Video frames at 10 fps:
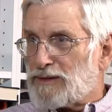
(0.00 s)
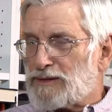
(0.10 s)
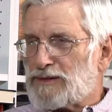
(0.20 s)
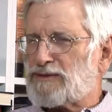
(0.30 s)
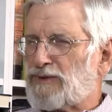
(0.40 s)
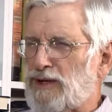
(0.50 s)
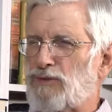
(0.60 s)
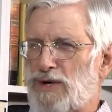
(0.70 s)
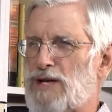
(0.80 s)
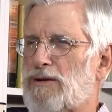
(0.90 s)
which is a very
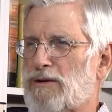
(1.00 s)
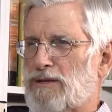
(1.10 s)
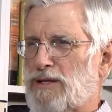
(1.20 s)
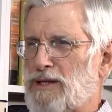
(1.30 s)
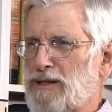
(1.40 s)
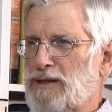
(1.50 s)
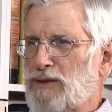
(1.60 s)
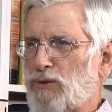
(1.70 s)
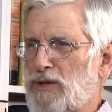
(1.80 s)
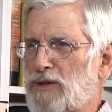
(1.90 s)
real,
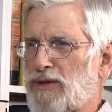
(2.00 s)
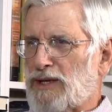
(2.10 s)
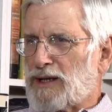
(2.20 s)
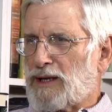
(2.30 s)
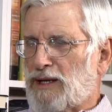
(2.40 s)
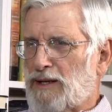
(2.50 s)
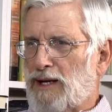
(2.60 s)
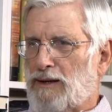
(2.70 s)
real thing.